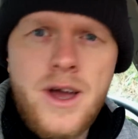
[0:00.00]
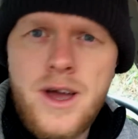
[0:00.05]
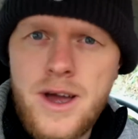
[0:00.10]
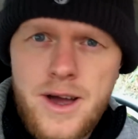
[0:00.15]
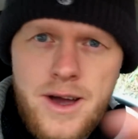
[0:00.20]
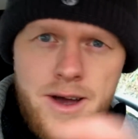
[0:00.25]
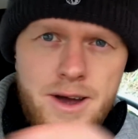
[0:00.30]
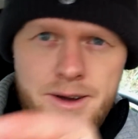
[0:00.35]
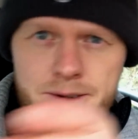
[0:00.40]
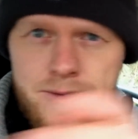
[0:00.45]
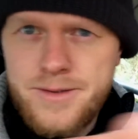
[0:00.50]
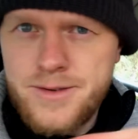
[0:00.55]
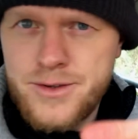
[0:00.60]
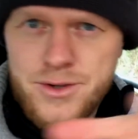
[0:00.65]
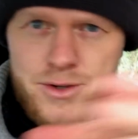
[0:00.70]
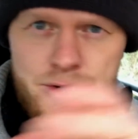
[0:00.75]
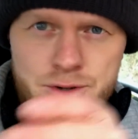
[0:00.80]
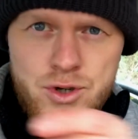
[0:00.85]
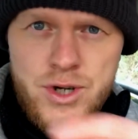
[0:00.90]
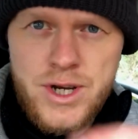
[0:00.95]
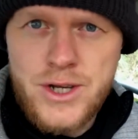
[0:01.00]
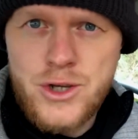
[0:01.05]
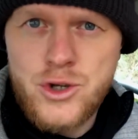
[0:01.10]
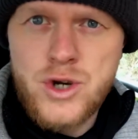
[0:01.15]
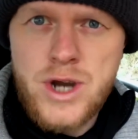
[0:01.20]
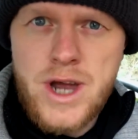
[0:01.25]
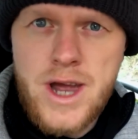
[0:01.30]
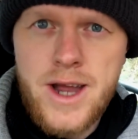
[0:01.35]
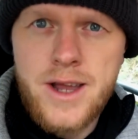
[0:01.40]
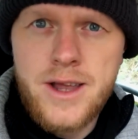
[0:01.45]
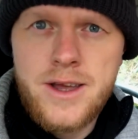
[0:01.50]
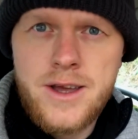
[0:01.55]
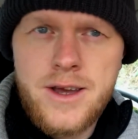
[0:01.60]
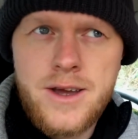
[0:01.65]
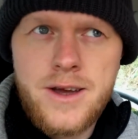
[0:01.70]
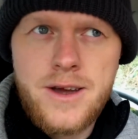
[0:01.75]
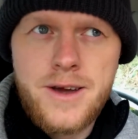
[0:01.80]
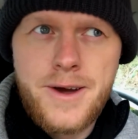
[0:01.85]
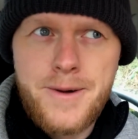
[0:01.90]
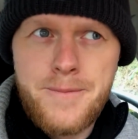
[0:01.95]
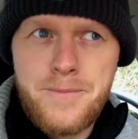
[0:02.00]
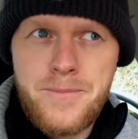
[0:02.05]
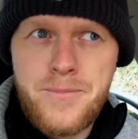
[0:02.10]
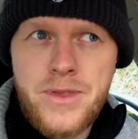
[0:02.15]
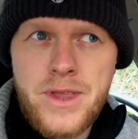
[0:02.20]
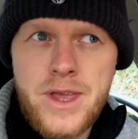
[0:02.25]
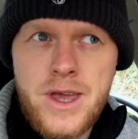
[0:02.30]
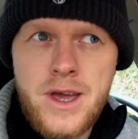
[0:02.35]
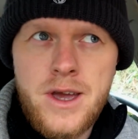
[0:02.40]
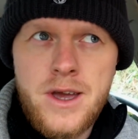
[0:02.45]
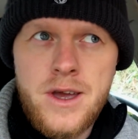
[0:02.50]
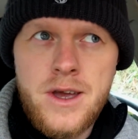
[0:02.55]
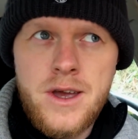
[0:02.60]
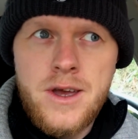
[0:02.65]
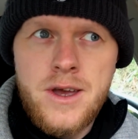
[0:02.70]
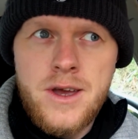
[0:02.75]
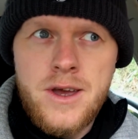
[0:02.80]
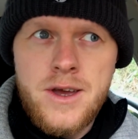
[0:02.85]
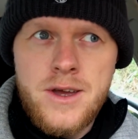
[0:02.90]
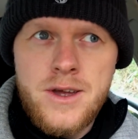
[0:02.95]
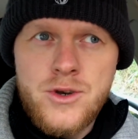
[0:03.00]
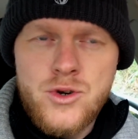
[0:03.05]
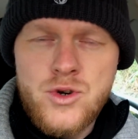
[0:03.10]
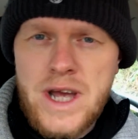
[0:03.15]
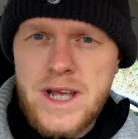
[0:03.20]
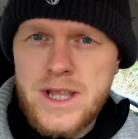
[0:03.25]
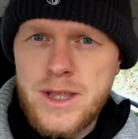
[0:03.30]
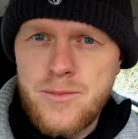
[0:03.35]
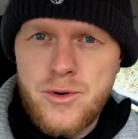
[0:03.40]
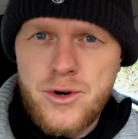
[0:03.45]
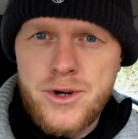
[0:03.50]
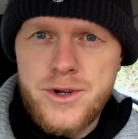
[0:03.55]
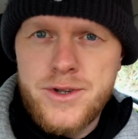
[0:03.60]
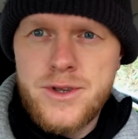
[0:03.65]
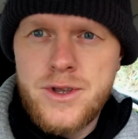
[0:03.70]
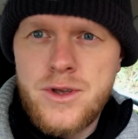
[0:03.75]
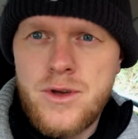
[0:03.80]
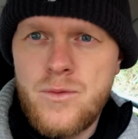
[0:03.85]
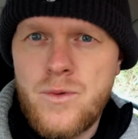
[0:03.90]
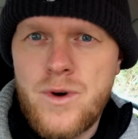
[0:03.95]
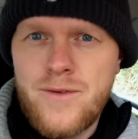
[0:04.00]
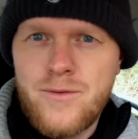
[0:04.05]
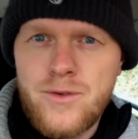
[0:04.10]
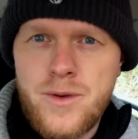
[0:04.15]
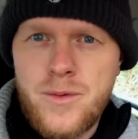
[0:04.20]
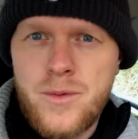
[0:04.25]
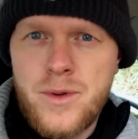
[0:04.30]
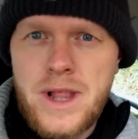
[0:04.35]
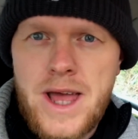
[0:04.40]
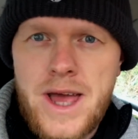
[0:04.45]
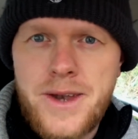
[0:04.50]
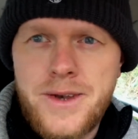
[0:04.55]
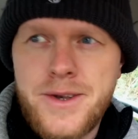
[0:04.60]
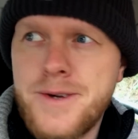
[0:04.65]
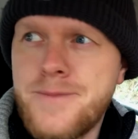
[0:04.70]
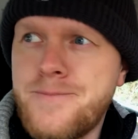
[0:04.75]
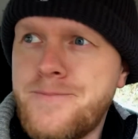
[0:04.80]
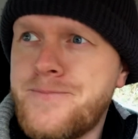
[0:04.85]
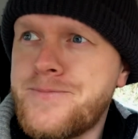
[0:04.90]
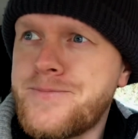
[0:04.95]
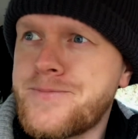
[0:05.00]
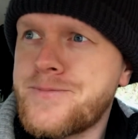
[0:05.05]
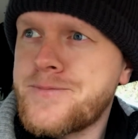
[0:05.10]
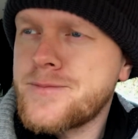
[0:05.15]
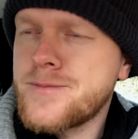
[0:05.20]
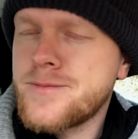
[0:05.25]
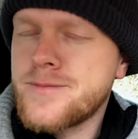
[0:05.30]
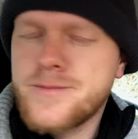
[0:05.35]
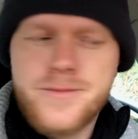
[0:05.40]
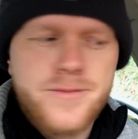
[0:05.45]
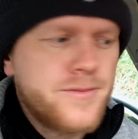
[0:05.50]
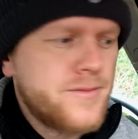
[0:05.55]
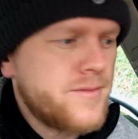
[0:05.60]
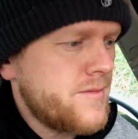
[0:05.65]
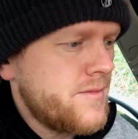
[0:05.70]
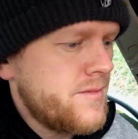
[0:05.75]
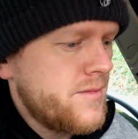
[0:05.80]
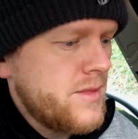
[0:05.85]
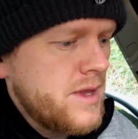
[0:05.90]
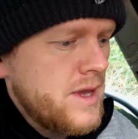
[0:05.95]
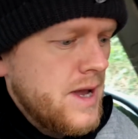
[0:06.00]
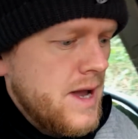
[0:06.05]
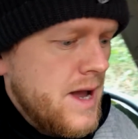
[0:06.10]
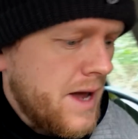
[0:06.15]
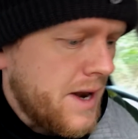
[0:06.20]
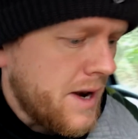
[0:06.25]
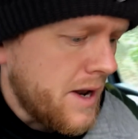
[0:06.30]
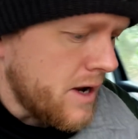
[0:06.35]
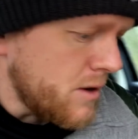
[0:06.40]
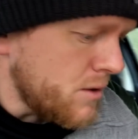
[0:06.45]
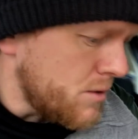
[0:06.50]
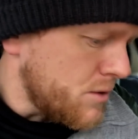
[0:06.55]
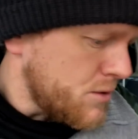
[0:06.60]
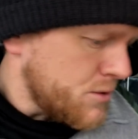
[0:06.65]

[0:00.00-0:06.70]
and just try and track the birds wherever they would land. And I